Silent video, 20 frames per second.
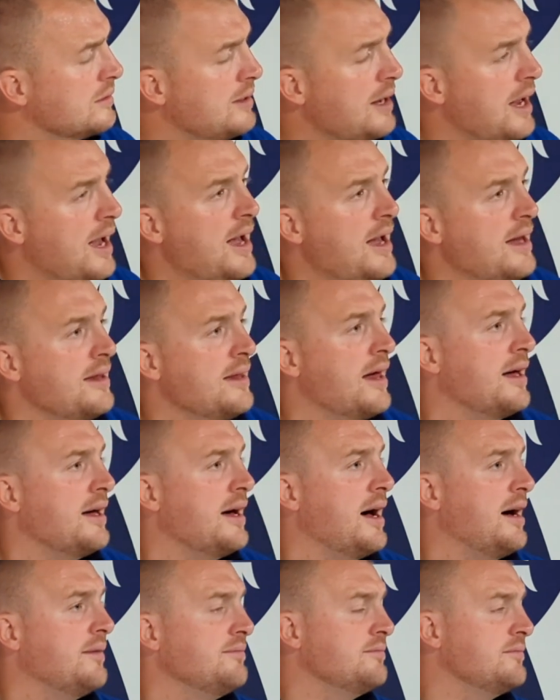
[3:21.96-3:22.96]
Yeah,
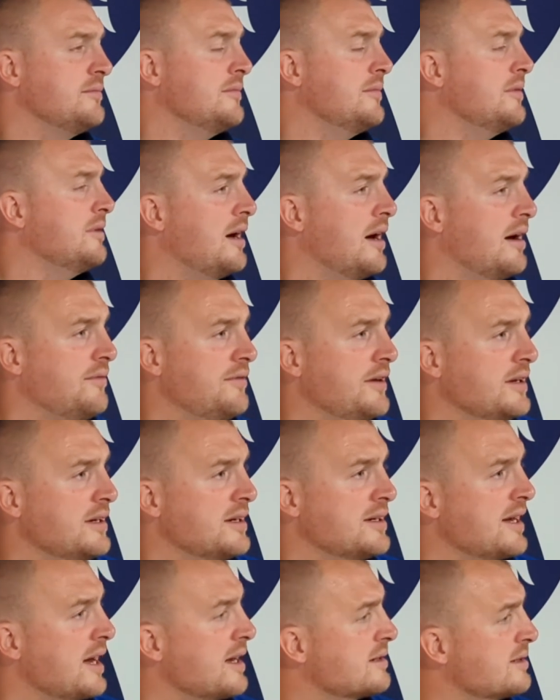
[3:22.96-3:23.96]
I, I think
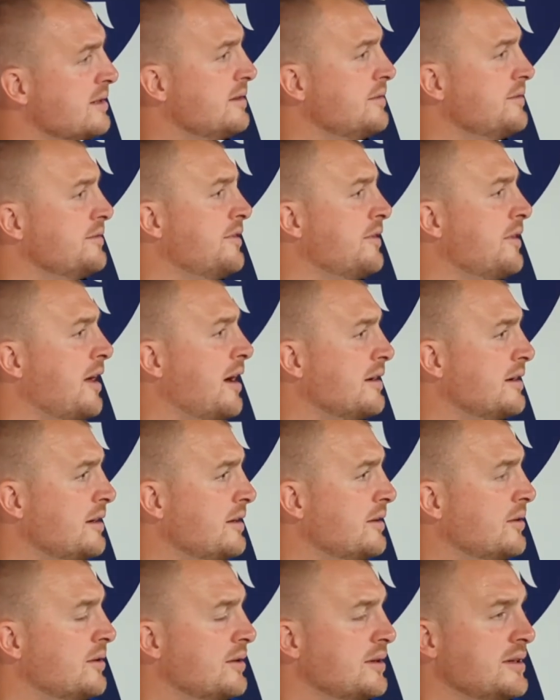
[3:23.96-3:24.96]
he's excellent for that.
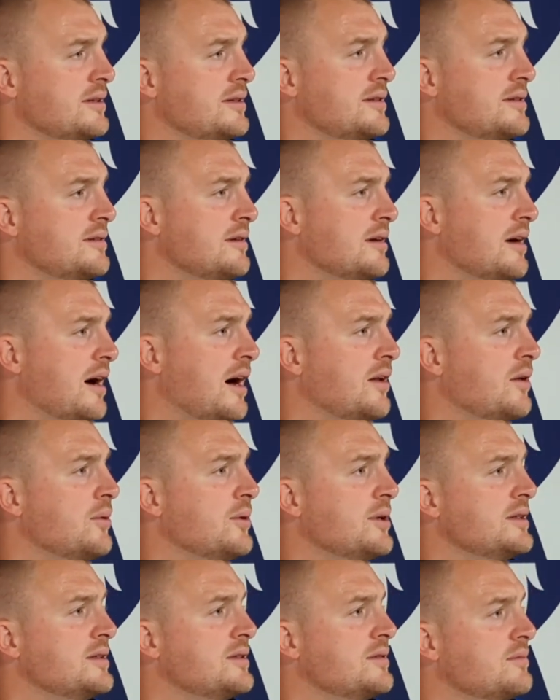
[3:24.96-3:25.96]
You know, he's I
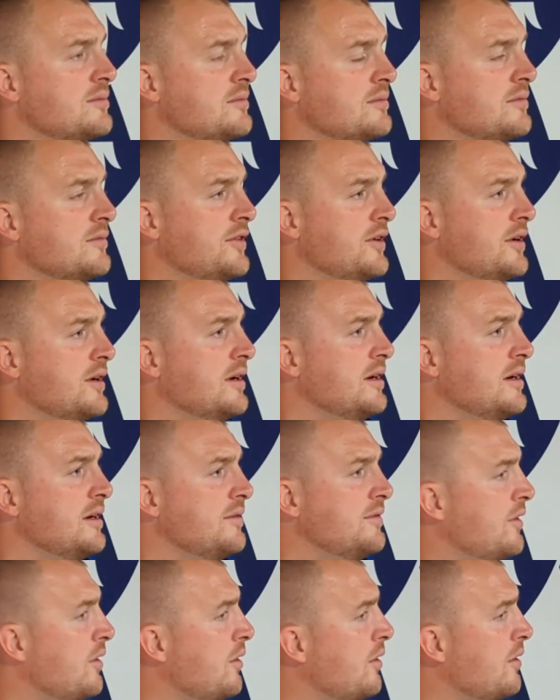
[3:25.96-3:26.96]
know he's
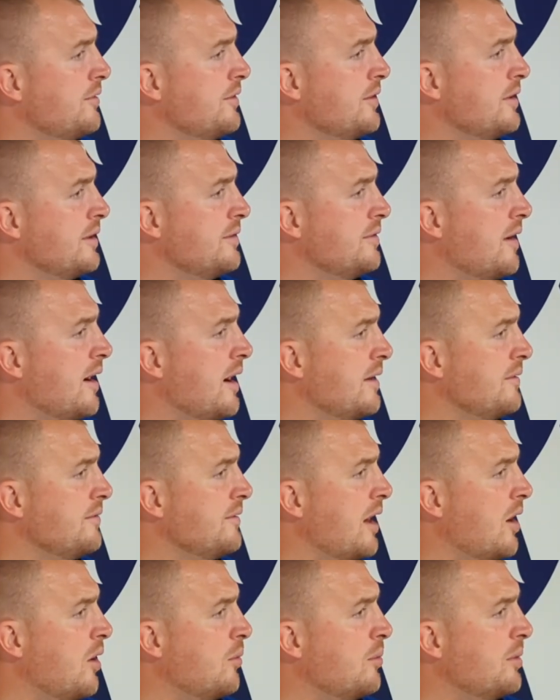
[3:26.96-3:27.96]
34, 35
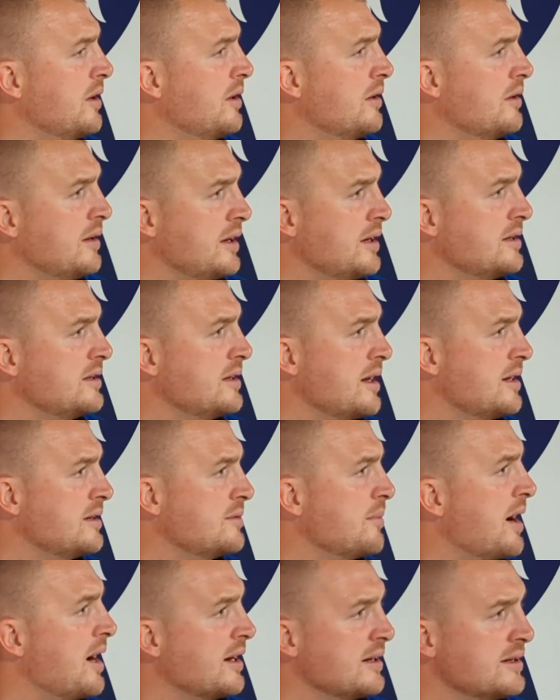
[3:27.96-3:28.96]
now, but his, his
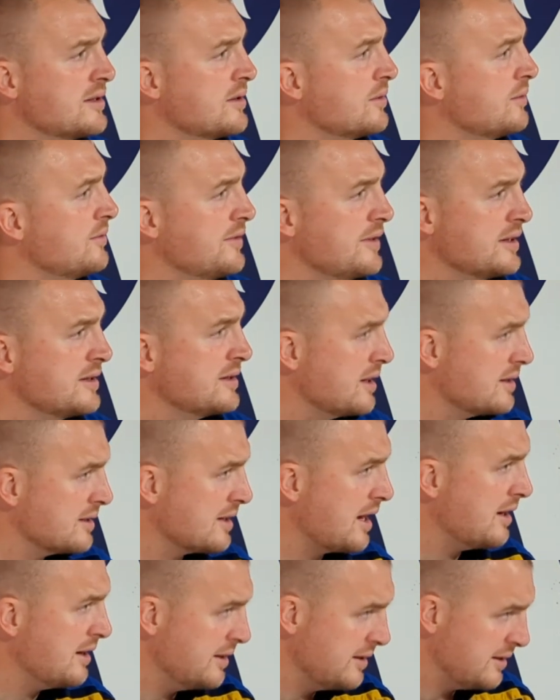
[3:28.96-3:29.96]
mind still thinks
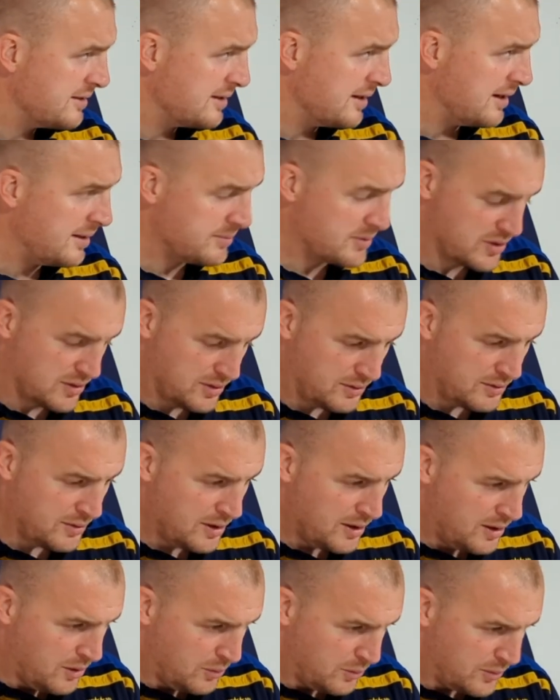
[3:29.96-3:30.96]
exactly the same. So
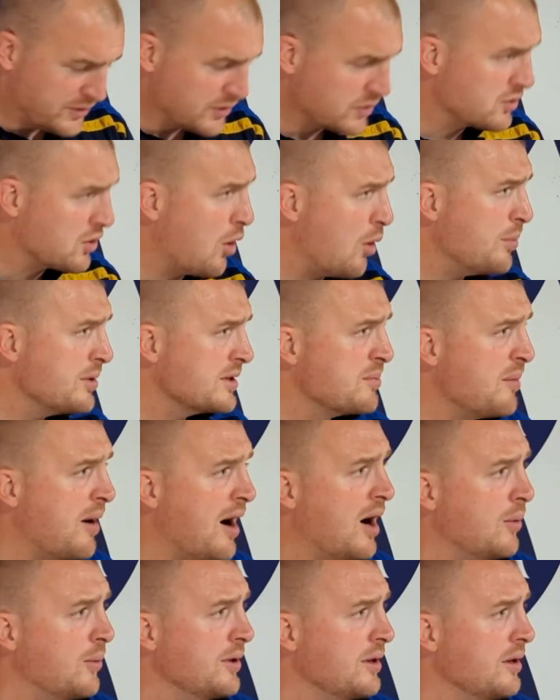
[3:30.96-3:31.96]
we've just got to be
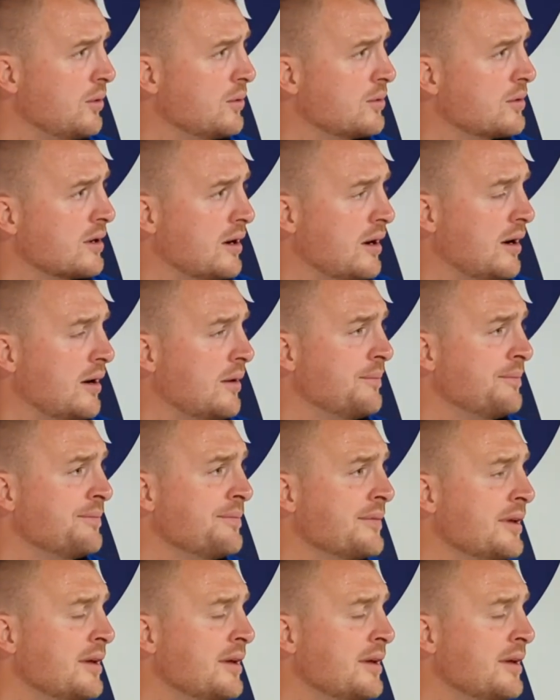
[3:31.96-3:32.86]
smart with Luke. Um,